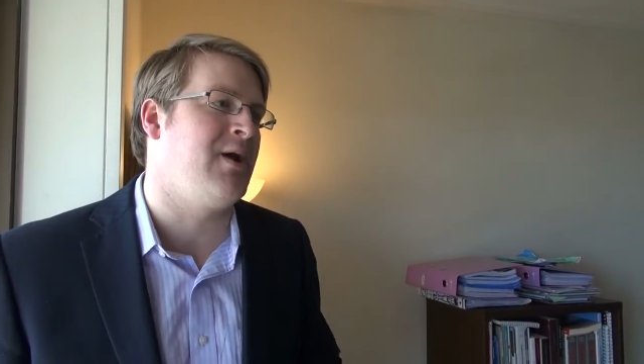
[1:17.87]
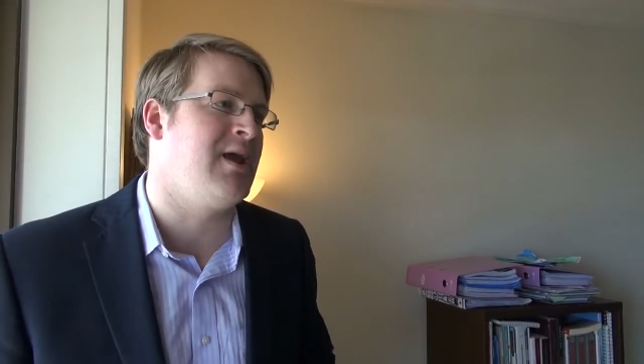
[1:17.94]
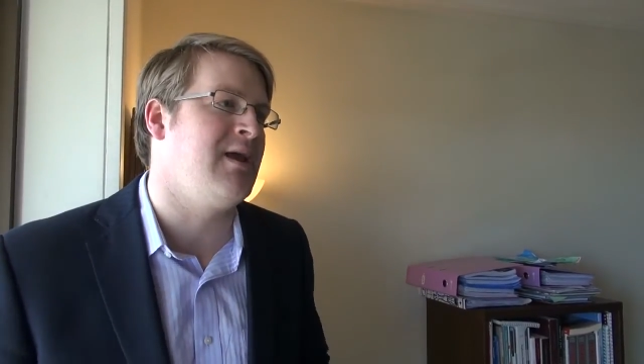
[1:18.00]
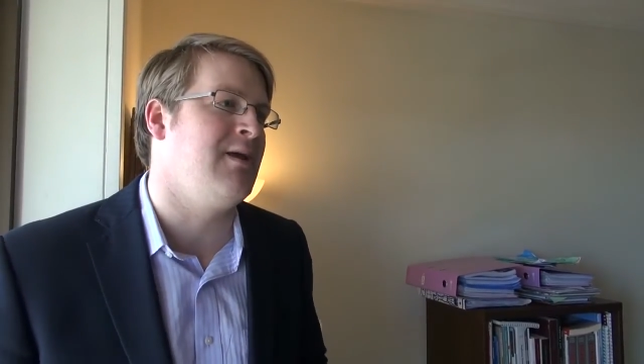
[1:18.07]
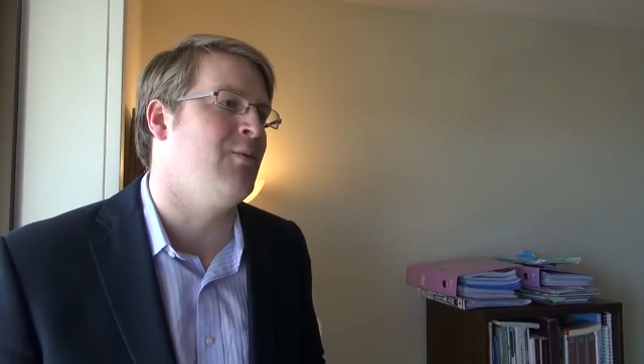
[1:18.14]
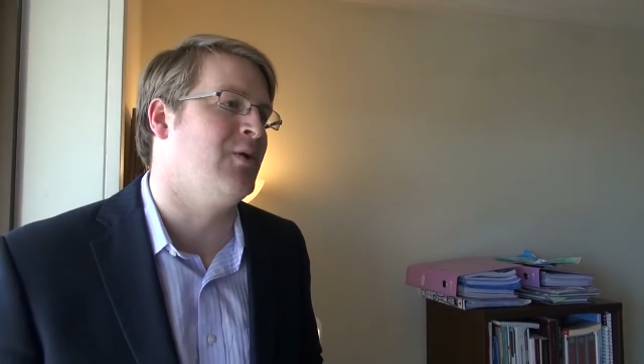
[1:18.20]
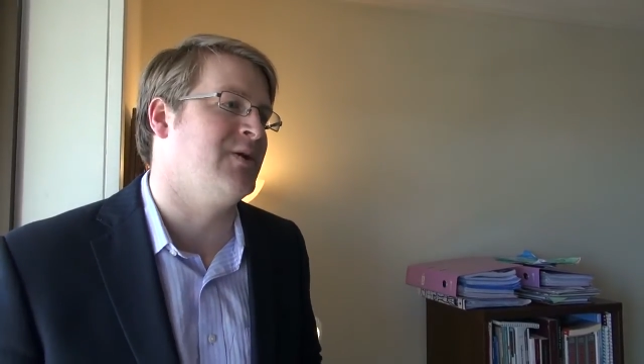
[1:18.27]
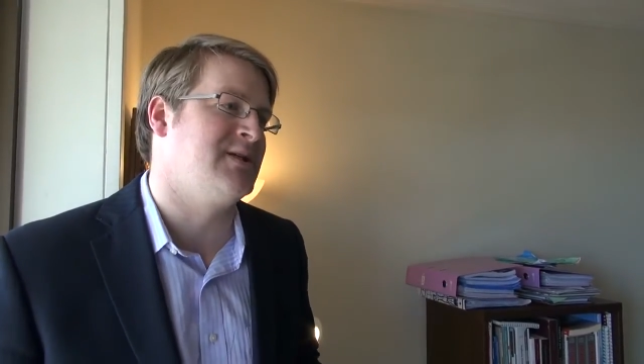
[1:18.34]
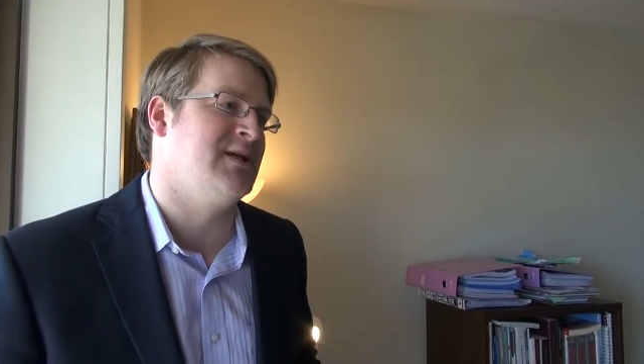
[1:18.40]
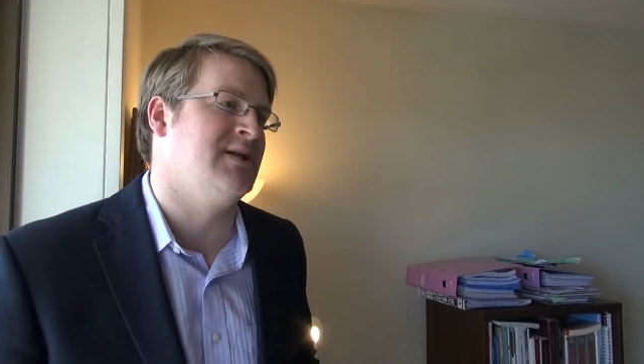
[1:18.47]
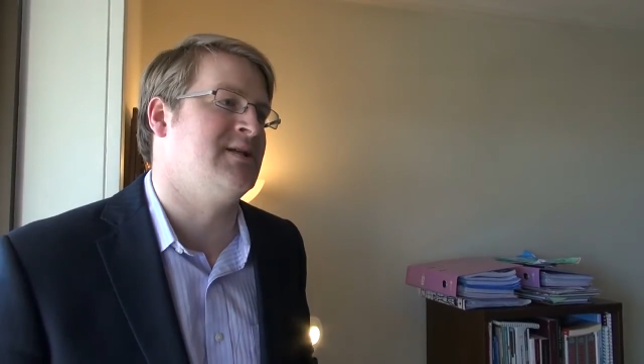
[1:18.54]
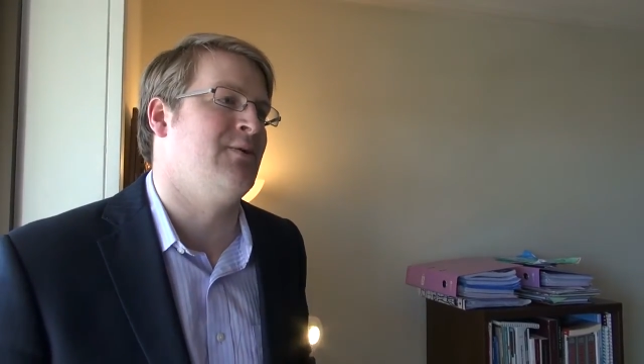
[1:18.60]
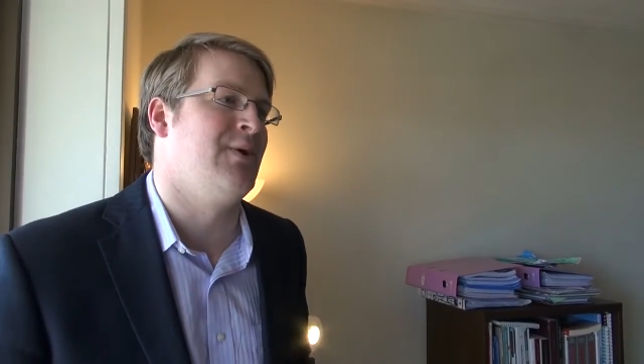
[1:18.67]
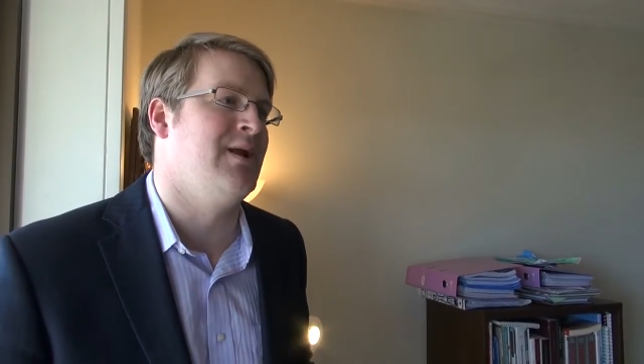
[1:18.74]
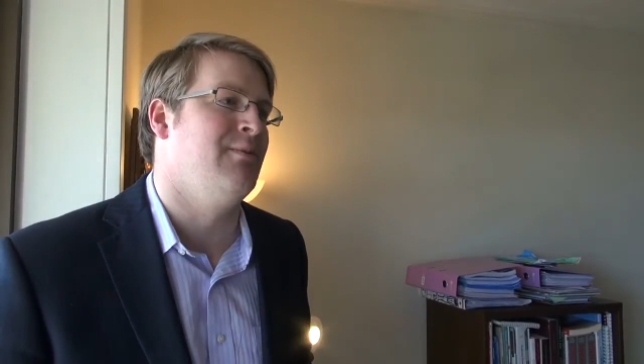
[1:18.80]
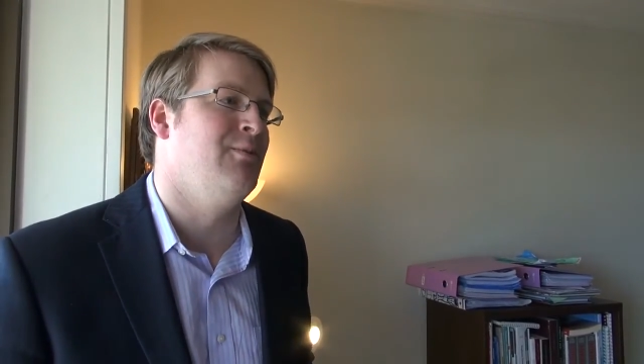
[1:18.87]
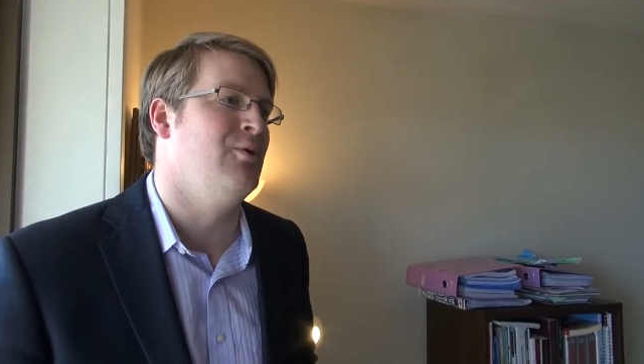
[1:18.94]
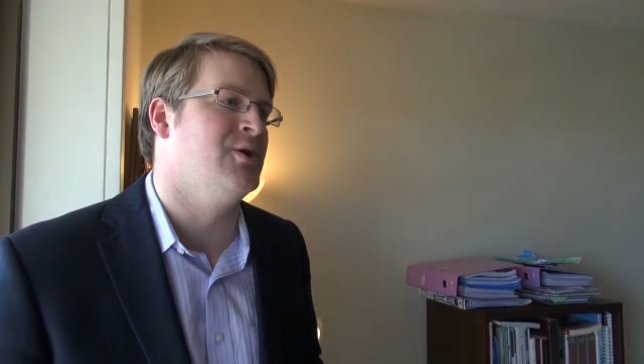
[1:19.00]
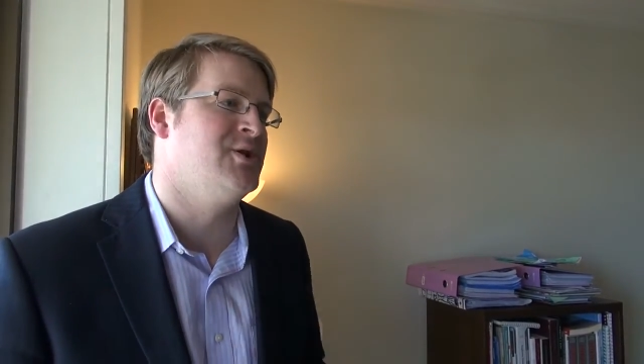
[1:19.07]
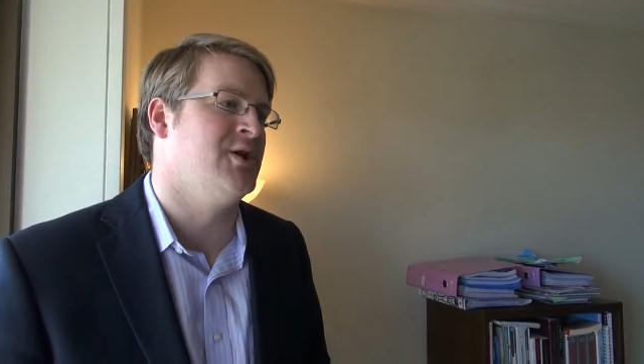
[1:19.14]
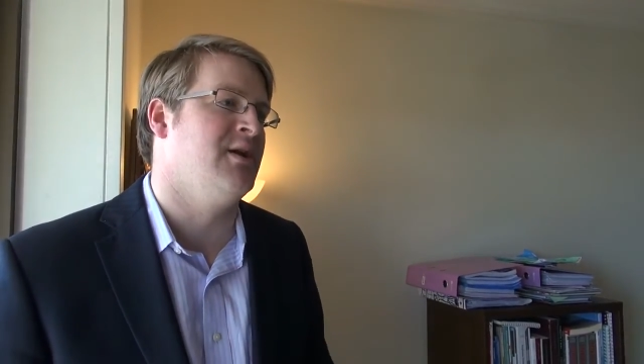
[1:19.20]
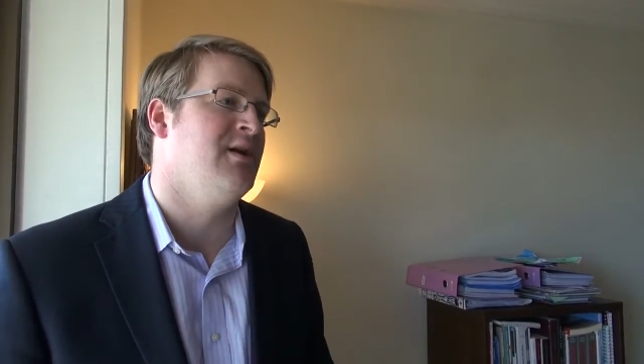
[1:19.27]
He wanted to end
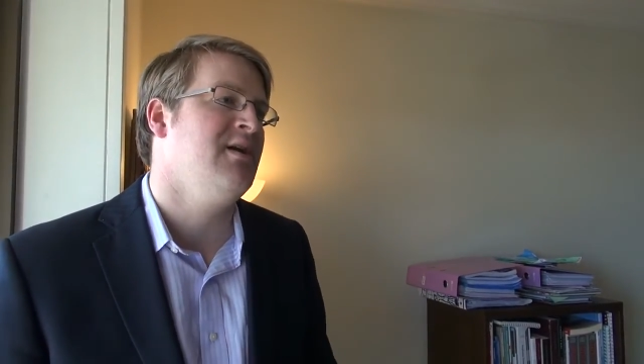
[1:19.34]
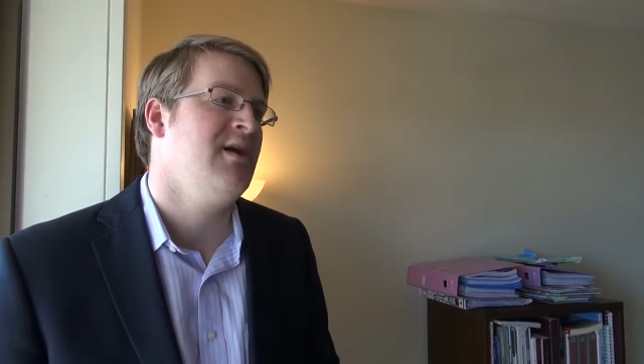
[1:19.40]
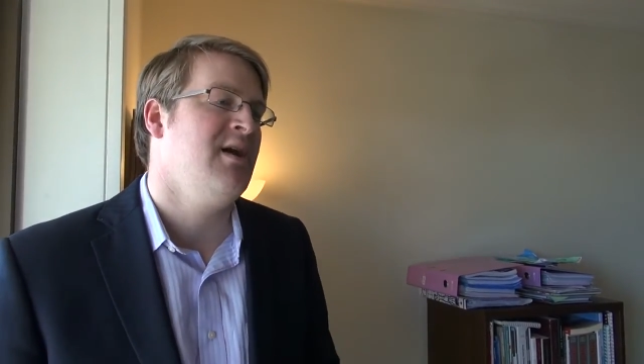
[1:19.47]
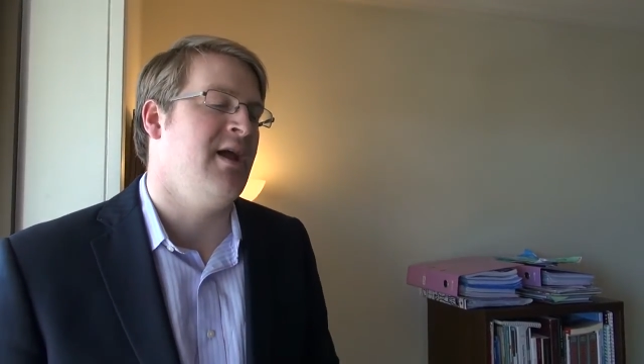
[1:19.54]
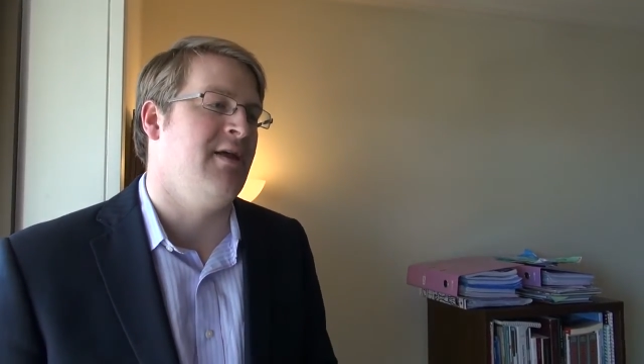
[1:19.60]
abortion